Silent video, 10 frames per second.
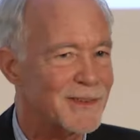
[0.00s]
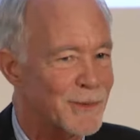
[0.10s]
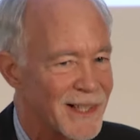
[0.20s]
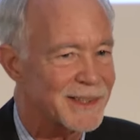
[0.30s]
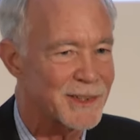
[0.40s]

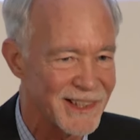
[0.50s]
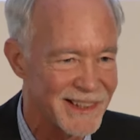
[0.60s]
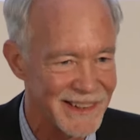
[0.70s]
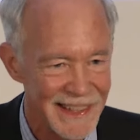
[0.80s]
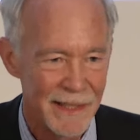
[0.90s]

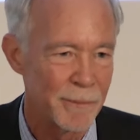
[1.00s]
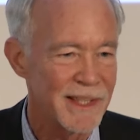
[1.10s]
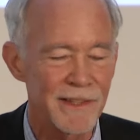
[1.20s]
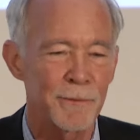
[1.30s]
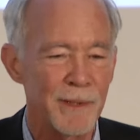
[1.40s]
structure
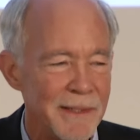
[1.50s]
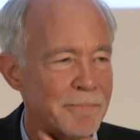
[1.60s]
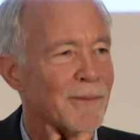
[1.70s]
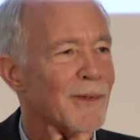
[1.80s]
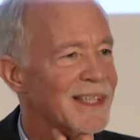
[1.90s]
with three
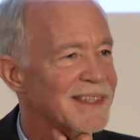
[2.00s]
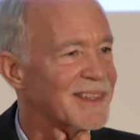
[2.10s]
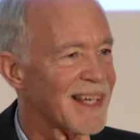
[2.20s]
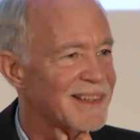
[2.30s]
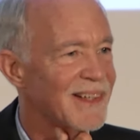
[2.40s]

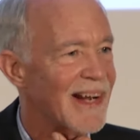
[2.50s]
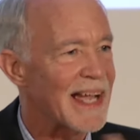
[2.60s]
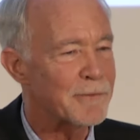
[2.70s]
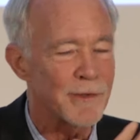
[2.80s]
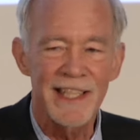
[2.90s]
points under
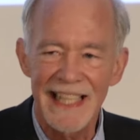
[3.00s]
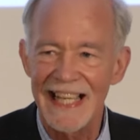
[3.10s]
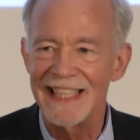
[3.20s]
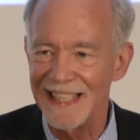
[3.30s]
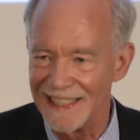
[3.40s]
every
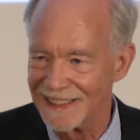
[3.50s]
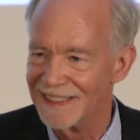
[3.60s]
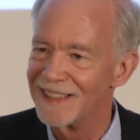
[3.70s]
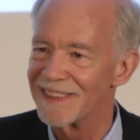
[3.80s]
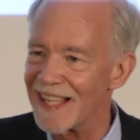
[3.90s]
heading.
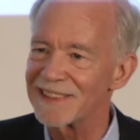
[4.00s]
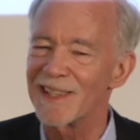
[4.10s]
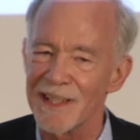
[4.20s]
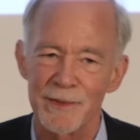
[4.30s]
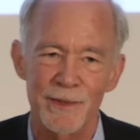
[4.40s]

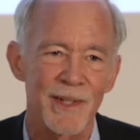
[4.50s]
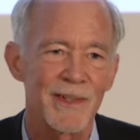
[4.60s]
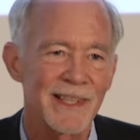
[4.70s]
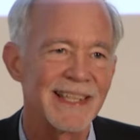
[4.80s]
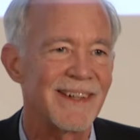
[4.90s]
That's how
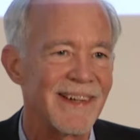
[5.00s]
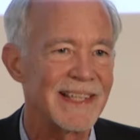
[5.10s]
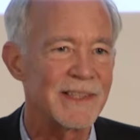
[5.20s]
strongly our